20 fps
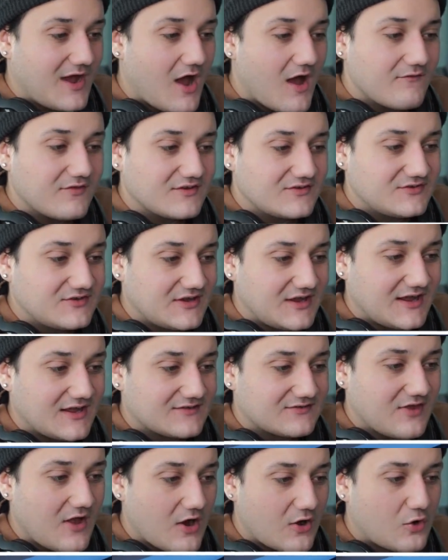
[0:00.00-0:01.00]
Obviously,
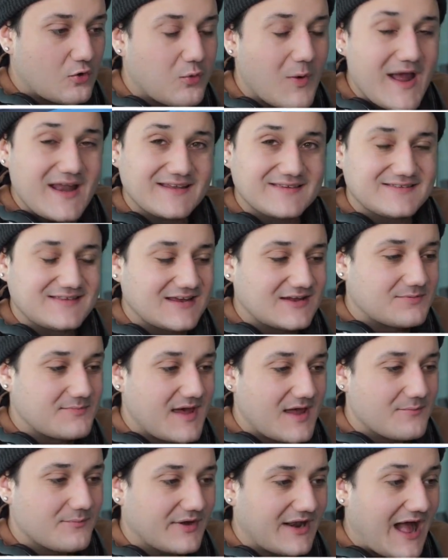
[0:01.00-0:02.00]
it's not quite a
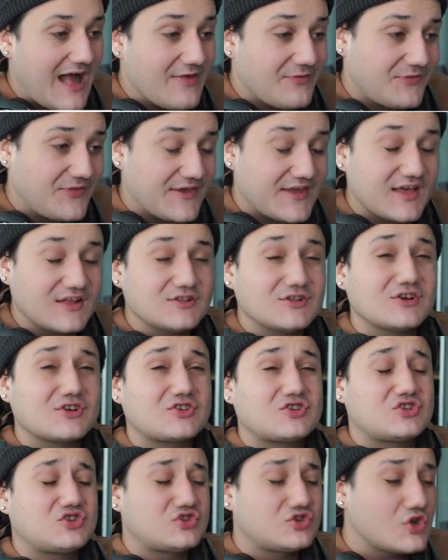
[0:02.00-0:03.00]
Stickmin, but I think it
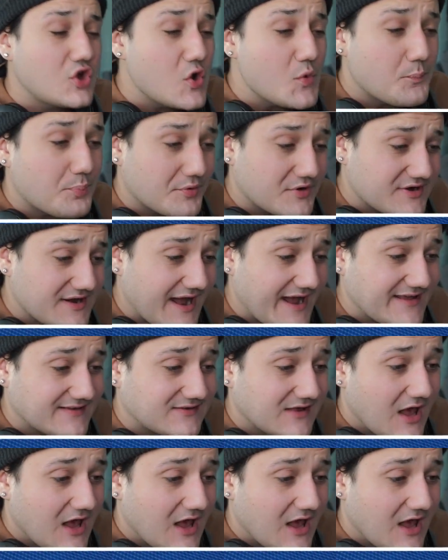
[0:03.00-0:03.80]
looks super nice